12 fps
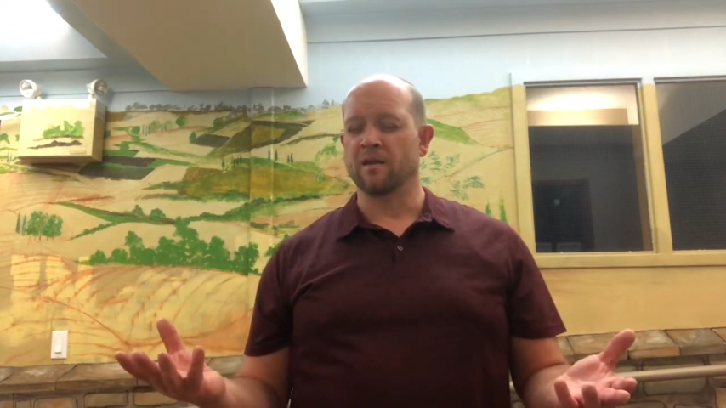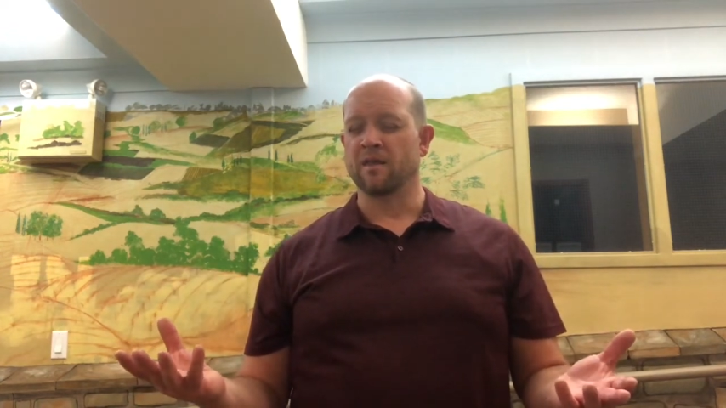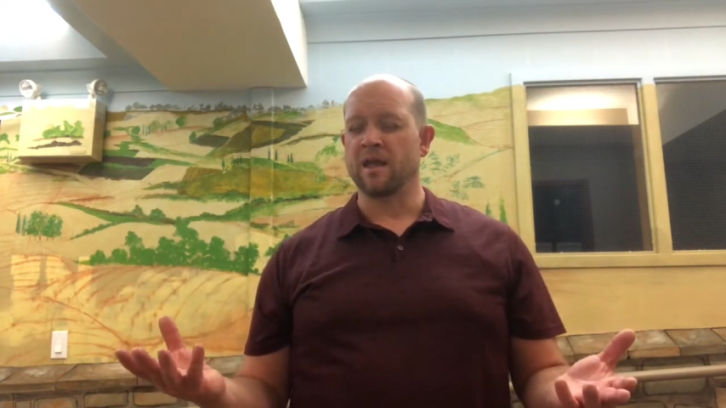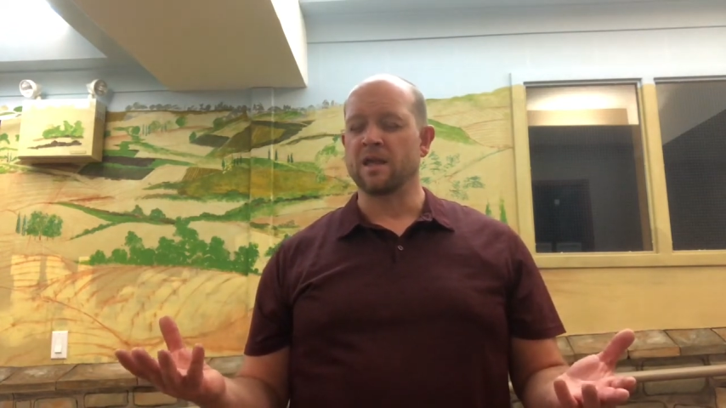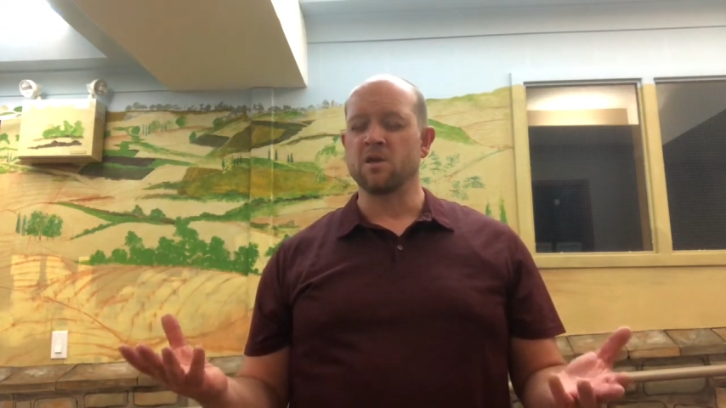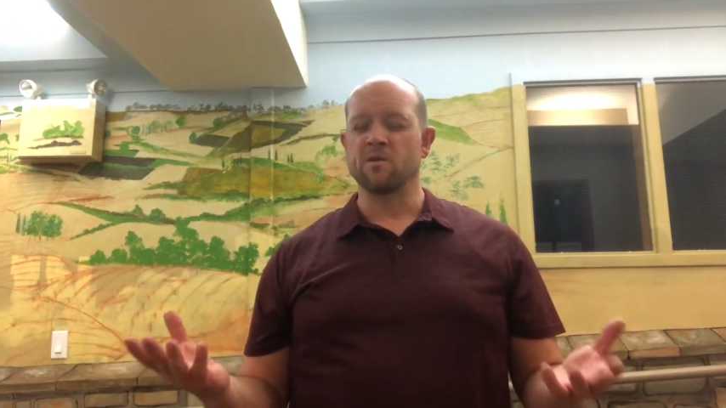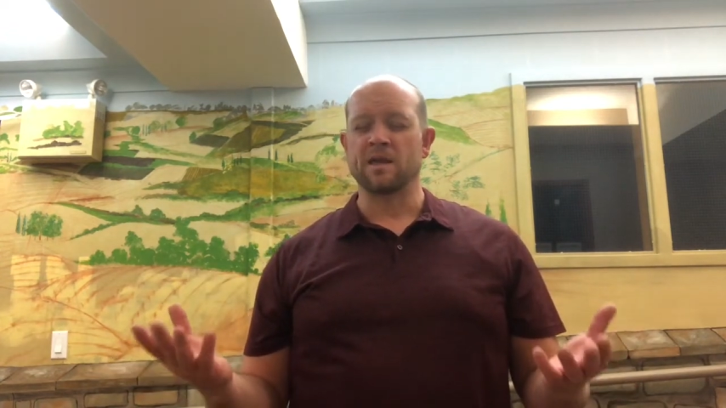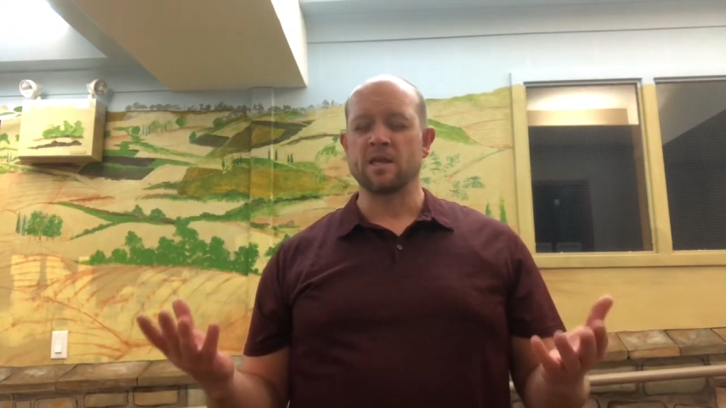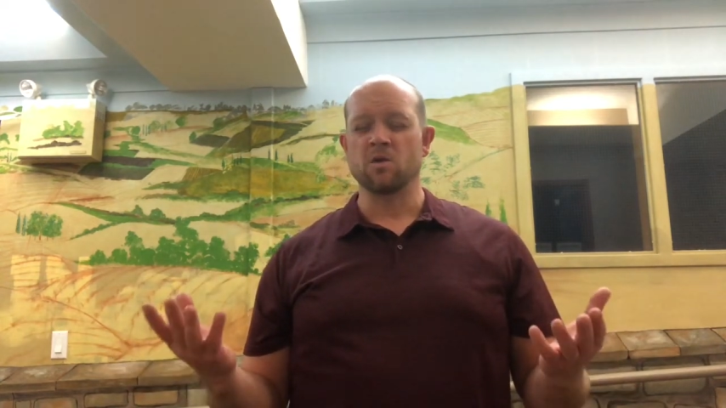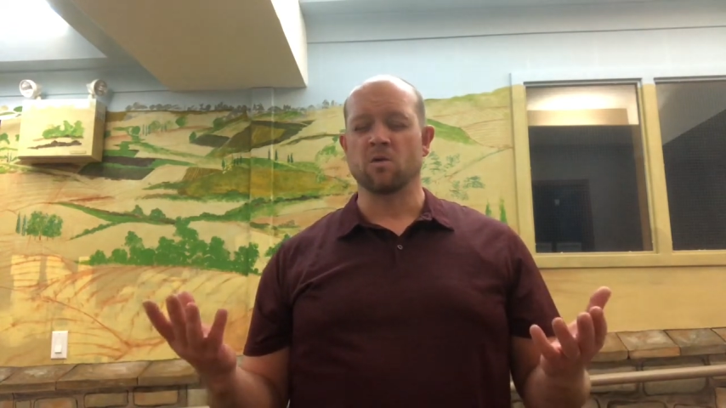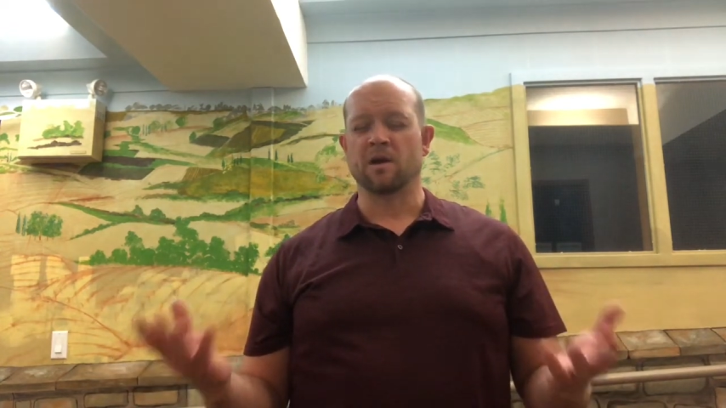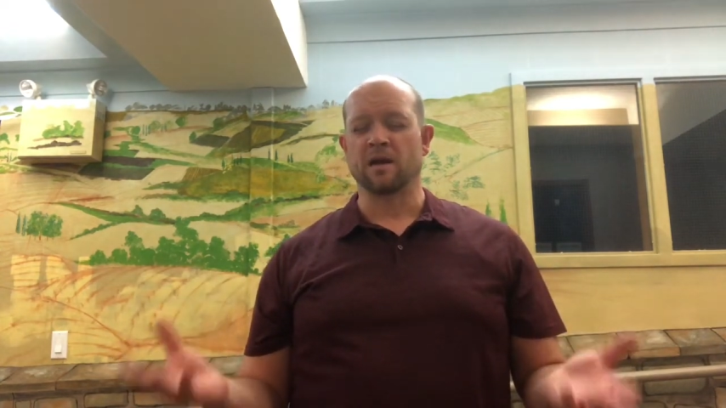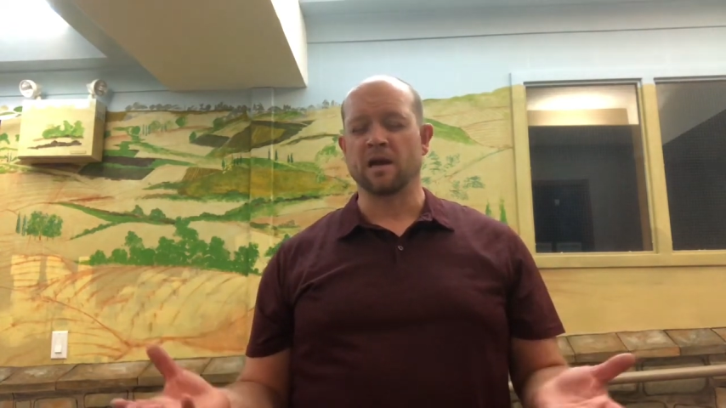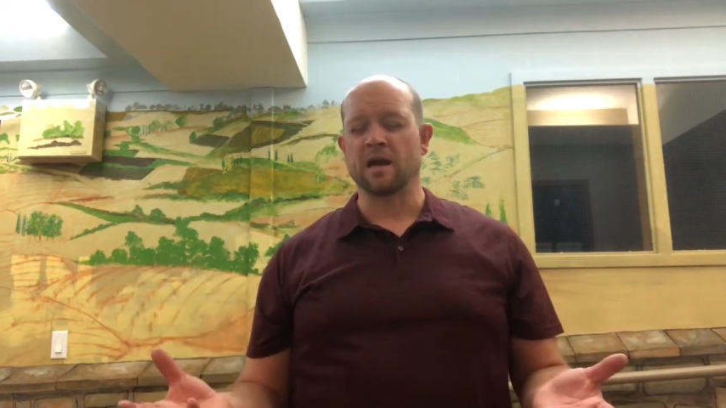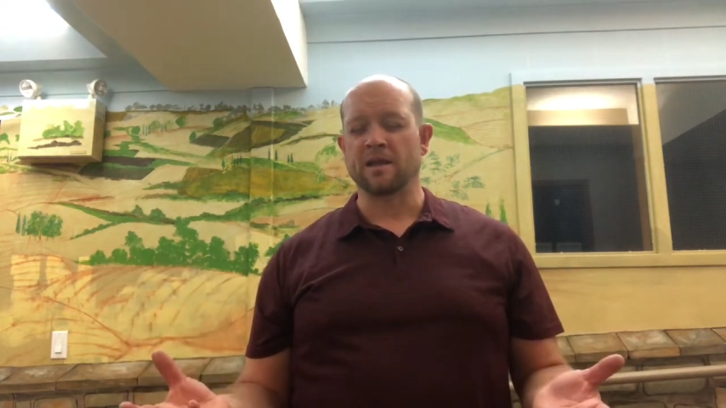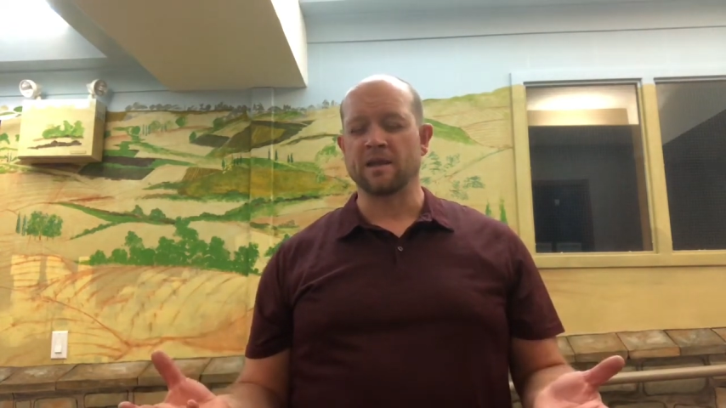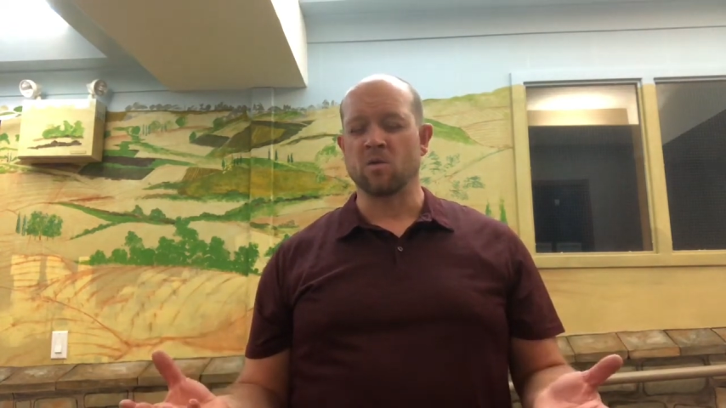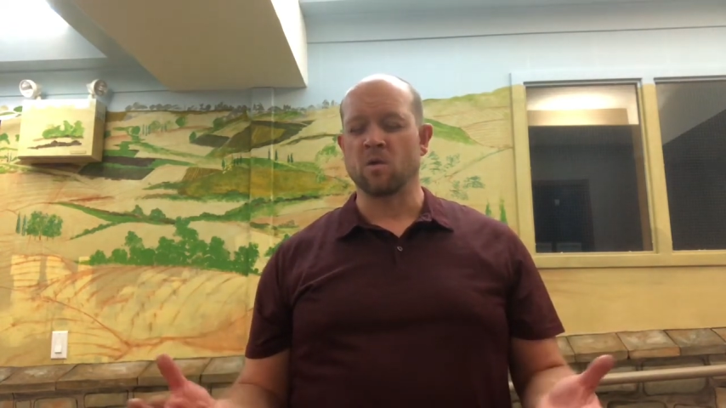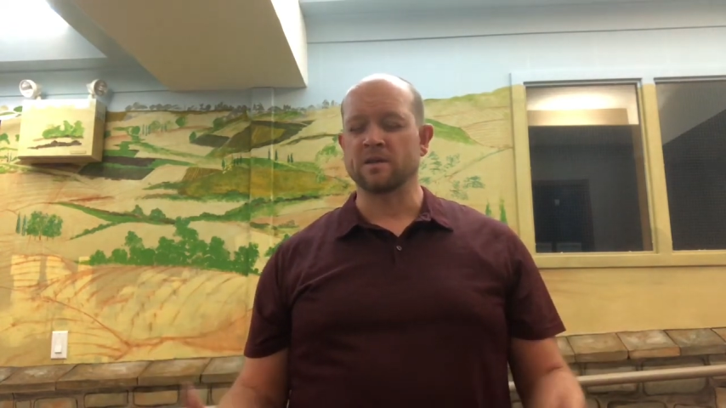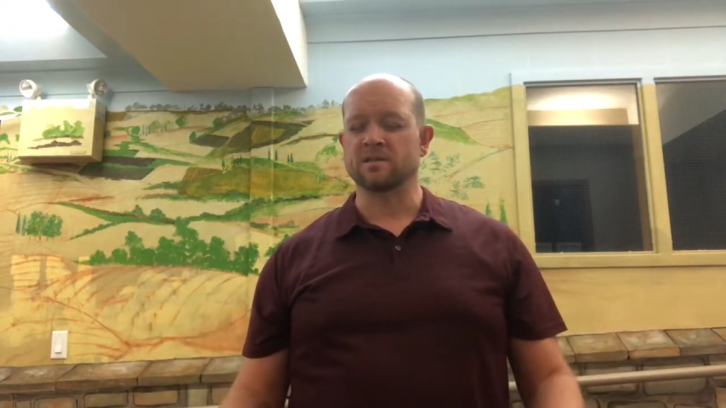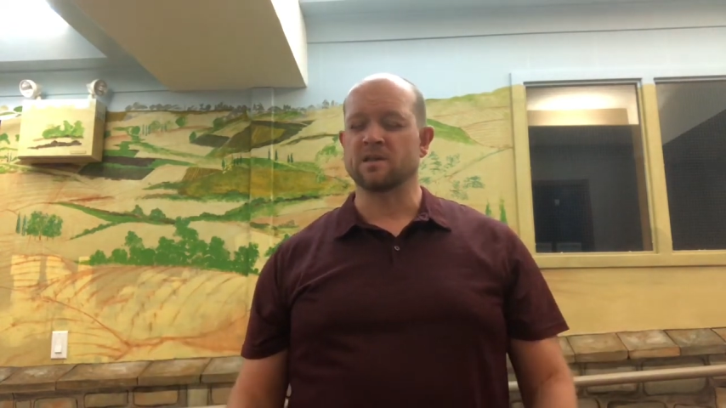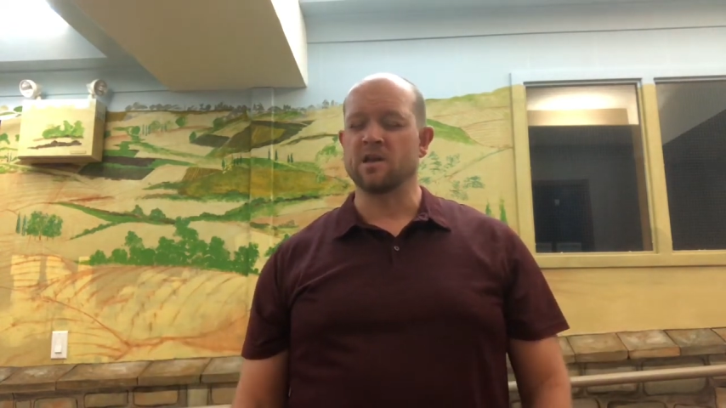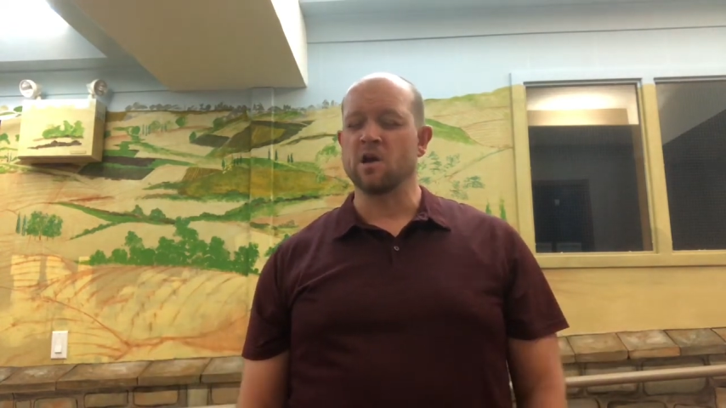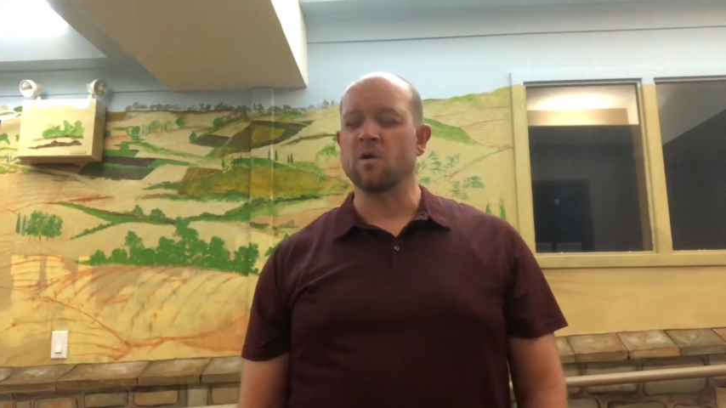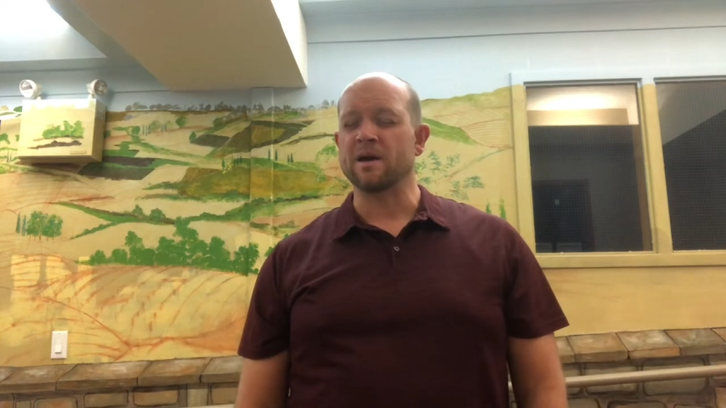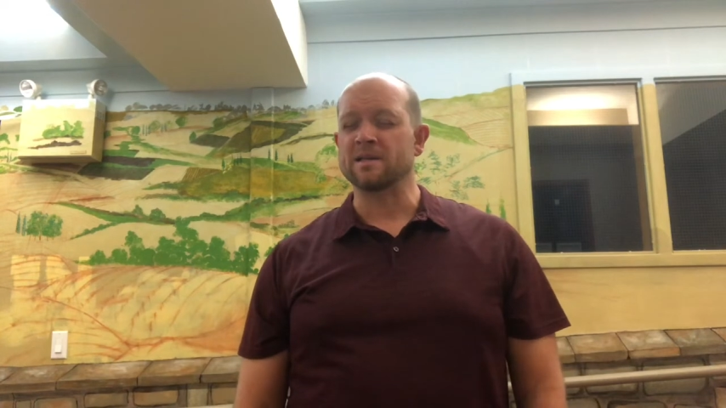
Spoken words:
Thank You that You are a God that wants to know